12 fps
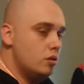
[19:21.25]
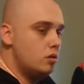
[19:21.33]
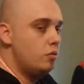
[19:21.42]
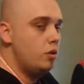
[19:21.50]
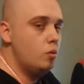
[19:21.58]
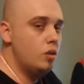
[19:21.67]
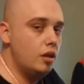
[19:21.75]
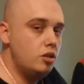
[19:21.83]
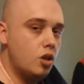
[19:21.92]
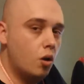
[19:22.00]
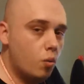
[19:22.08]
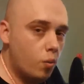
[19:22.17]
of you that
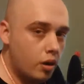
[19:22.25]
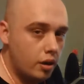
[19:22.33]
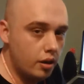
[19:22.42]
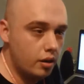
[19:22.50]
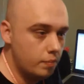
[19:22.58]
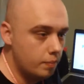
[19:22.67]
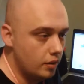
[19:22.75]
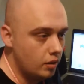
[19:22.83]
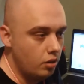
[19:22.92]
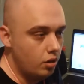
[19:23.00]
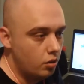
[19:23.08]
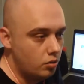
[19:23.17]
don't want to
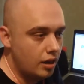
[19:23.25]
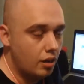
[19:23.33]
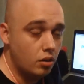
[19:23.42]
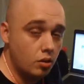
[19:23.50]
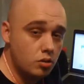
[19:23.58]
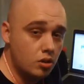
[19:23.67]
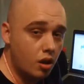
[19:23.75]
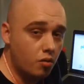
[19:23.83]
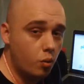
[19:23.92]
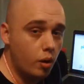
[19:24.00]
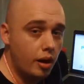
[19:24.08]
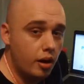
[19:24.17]
download
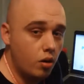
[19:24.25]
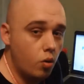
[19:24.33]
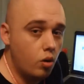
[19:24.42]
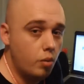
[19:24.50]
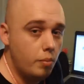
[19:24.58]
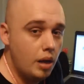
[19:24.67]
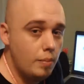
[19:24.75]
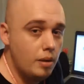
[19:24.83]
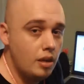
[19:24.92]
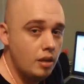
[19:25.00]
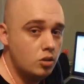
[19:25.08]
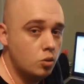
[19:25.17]
software, or
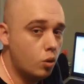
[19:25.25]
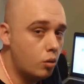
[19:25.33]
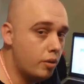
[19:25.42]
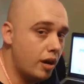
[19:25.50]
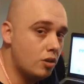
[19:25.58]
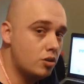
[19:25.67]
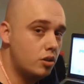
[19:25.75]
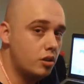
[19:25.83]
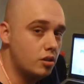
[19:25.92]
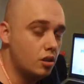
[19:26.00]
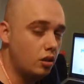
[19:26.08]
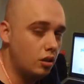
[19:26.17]
maybe Tor browser
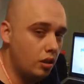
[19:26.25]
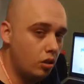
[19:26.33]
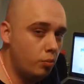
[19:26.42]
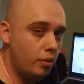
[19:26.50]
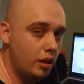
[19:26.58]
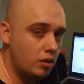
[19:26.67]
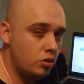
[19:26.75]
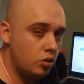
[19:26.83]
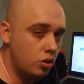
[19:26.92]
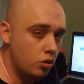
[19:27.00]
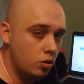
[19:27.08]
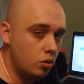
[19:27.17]
is a little bit
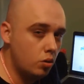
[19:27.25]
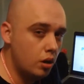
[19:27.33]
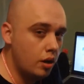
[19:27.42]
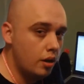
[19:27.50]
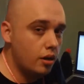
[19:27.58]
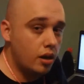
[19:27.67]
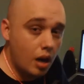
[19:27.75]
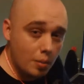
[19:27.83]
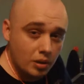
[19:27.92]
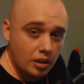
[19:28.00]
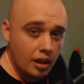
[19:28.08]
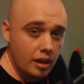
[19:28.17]
too
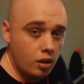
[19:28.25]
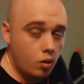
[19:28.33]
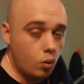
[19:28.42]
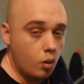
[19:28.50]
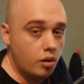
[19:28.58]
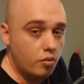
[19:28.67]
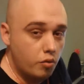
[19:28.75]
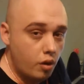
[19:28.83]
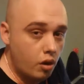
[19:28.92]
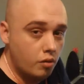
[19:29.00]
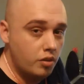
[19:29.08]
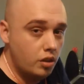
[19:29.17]
complicated or
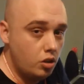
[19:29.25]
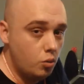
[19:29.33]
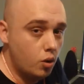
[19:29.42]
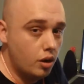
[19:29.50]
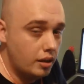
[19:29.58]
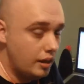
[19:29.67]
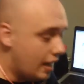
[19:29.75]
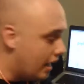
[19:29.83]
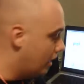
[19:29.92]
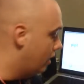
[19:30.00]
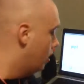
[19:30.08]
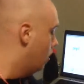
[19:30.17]
involved than you want to
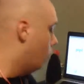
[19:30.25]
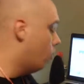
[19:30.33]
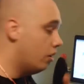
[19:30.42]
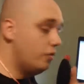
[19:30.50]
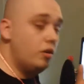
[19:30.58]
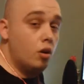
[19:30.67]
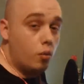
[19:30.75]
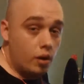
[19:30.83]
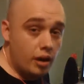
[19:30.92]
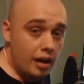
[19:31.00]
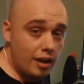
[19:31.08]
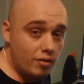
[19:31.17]
get, or if you don't want to
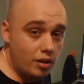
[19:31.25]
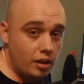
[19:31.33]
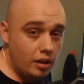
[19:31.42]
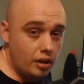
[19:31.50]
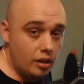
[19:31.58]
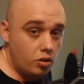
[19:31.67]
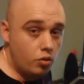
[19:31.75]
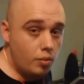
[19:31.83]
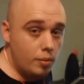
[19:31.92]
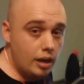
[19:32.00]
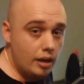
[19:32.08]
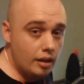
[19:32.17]
have any
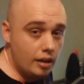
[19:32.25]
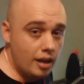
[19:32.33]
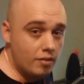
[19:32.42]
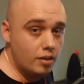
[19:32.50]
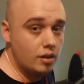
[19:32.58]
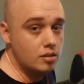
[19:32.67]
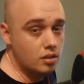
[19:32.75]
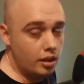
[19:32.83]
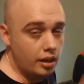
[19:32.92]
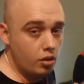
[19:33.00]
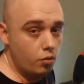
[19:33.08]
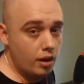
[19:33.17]
incriminating evidence
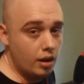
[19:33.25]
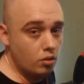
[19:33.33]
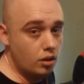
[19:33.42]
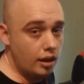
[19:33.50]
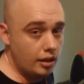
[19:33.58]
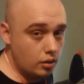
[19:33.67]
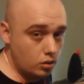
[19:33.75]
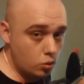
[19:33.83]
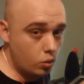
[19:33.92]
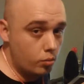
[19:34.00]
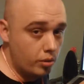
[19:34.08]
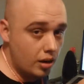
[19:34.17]
laying around like the
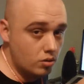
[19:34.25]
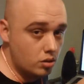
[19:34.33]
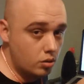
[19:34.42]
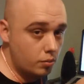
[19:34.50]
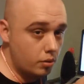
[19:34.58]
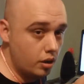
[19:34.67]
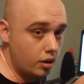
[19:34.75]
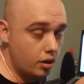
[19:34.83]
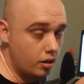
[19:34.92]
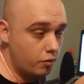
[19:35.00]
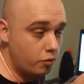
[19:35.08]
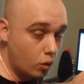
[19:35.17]
Tor
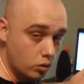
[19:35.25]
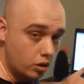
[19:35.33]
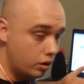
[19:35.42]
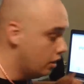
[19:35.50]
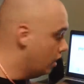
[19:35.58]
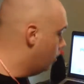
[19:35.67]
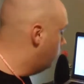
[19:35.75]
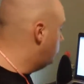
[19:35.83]
browser folder, what